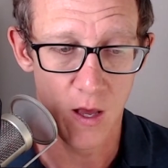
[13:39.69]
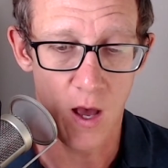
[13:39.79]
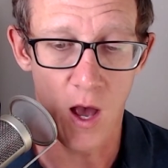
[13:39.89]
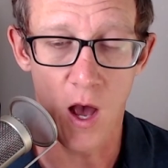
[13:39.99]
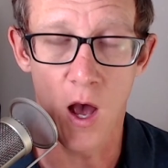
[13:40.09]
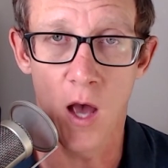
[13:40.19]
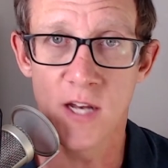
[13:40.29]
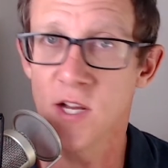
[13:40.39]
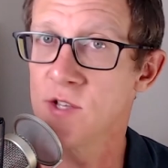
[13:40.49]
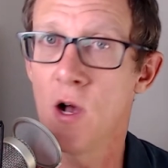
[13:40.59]
It
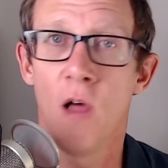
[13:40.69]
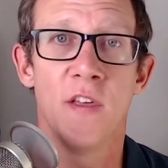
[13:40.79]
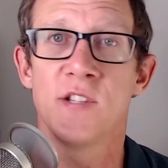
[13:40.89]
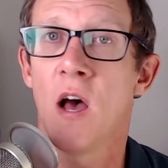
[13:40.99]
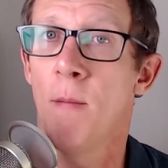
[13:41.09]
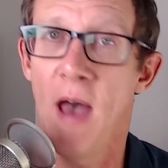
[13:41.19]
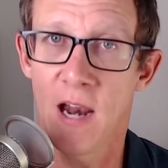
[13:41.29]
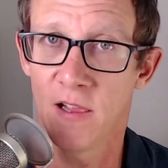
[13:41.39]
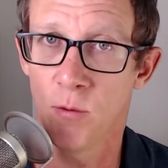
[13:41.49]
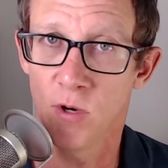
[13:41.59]
does all this
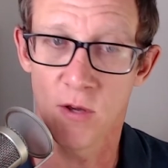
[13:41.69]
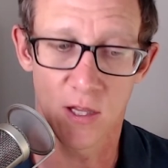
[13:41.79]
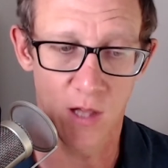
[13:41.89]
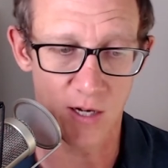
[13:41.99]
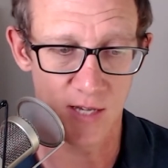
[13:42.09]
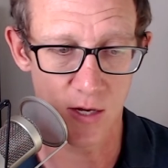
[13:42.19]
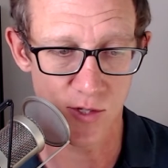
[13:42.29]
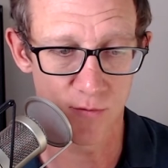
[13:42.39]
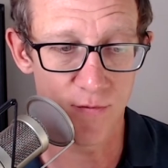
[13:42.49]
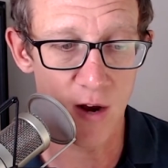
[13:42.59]
automatically when you hit lockdown.
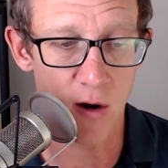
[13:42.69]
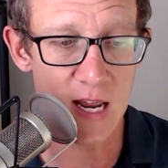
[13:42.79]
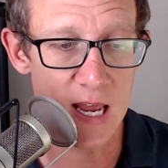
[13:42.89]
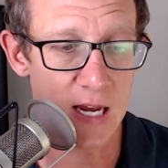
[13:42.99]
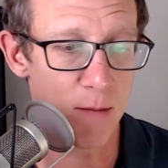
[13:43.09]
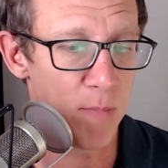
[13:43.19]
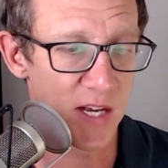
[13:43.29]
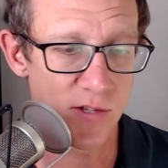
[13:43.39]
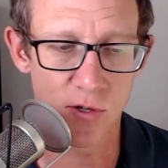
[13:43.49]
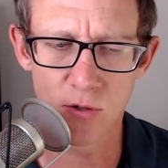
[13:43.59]
So very handy.
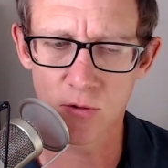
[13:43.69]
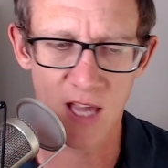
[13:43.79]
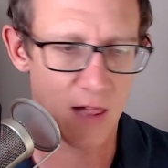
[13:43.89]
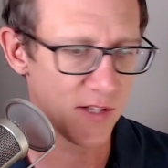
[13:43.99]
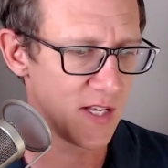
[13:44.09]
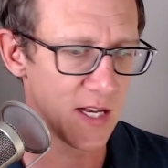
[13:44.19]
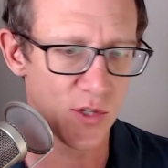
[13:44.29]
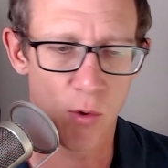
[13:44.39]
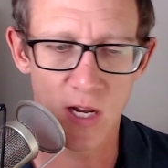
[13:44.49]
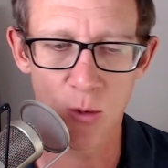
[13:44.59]
Pixel, Galaxy
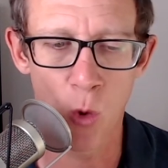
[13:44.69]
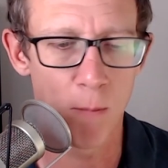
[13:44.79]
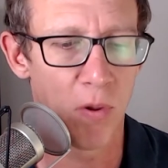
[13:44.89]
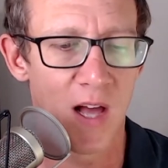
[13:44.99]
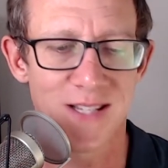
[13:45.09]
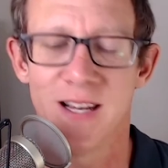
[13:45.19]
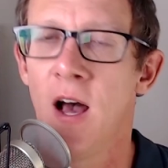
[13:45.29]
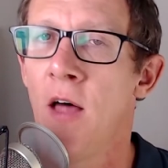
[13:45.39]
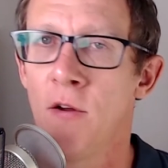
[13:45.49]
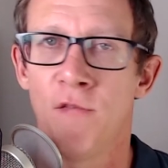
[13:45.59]
S20, OnePlus, and
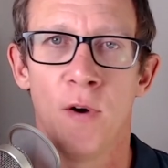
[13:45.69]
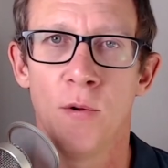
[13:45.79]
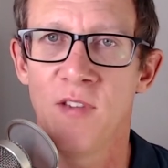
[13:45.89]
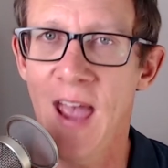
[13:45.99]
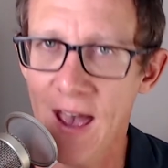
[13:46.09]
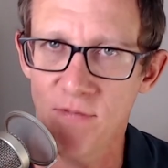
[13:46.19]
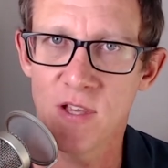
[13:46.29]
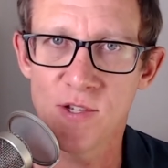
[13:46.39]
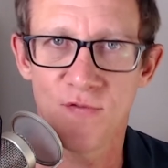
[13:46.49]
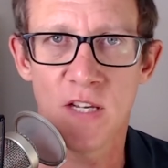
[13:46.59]
other phones have
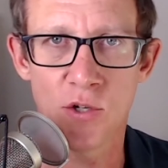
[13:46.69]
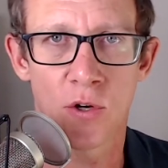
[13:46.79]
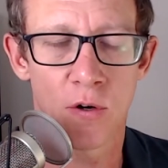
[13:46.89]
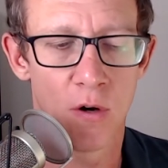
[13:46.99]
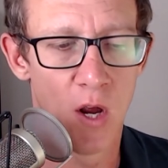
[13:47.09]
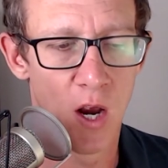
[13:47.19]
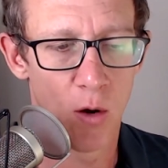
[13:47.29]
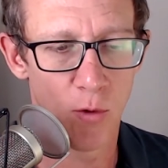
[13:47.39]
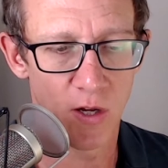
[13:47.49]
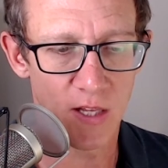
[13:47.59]
this feature.
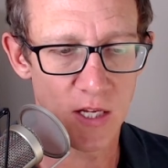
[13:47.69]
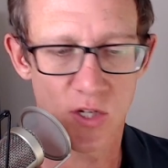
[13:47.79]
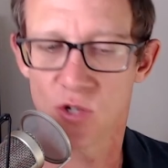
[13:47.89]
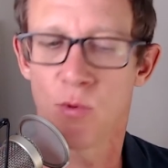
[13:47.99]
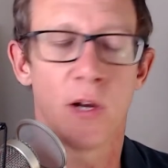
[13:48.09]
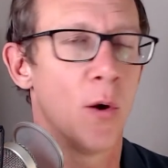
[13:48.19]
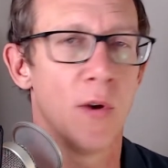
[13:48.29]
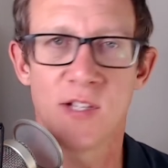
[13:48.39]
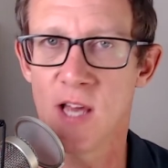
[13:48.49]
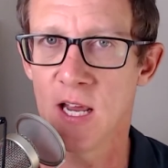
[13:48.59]
Really, you just want to go
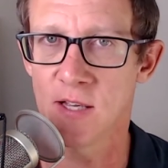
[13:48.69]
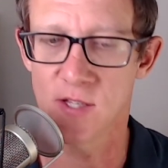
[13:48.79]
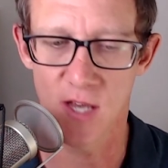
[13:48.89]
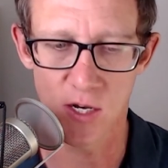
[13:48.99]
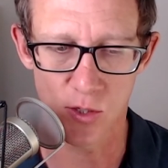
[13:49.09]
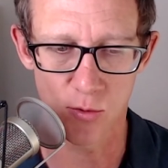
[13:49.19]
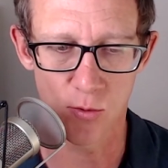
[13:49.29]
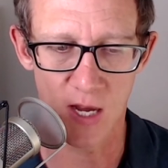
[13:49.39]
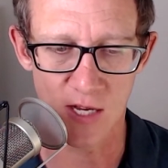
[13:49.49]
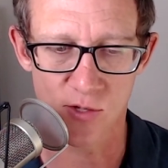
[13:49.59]
into settings and
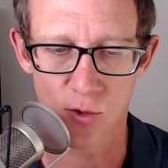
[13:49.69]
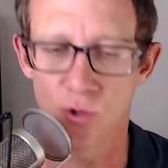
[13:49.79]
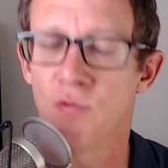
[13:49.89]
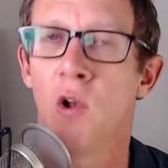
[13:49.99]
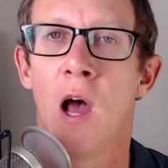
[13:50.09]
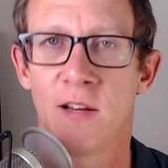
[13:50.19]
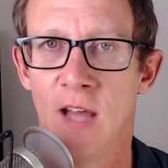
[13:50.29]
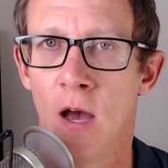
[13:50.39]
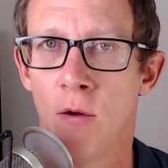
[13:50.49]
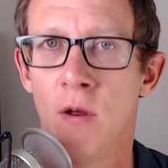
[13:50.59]
do a search for
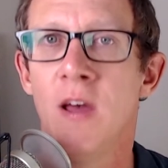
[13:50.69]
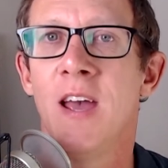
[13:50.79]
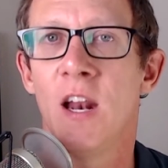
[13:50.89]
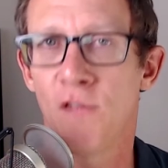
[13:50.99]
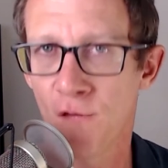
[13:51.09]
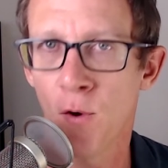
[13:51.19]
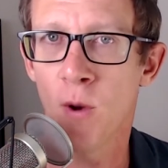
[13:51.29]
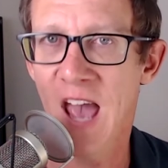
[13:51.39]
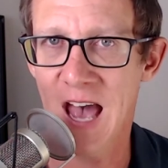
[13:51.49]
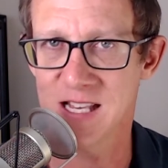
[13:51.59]
lockdown. And if your
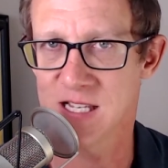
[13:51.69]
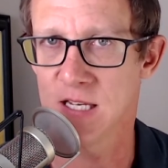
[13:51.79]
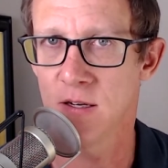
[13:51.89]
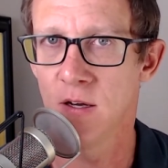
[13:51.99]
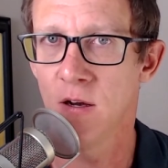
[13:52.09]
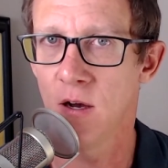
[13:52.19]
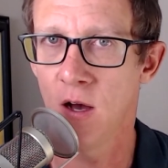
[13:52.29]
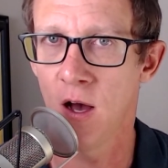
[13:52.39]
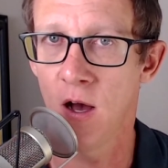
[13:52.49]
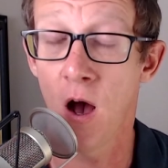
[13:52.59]
phone has it,
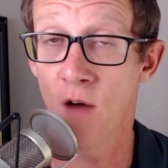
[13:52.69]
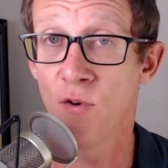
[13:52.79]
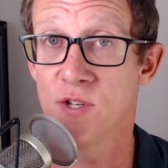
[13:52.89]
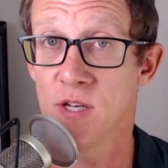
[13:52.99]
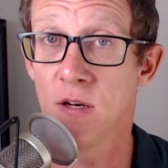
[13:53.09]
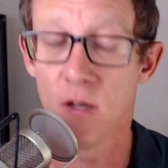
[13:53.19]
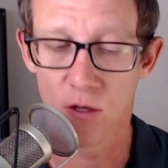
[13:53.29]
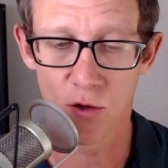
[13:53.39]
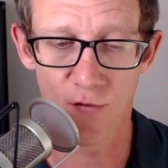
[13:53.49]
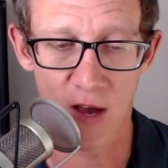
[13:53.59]
offers it,
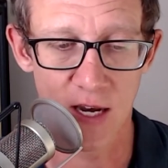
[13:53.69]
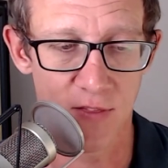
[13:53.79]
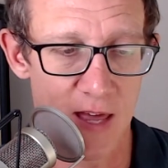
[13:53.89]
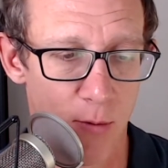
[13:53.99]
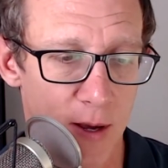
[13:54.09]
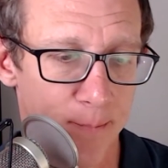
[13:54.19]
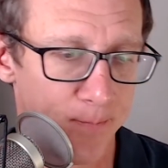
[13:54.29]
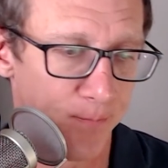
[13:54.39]
you'll find it that way.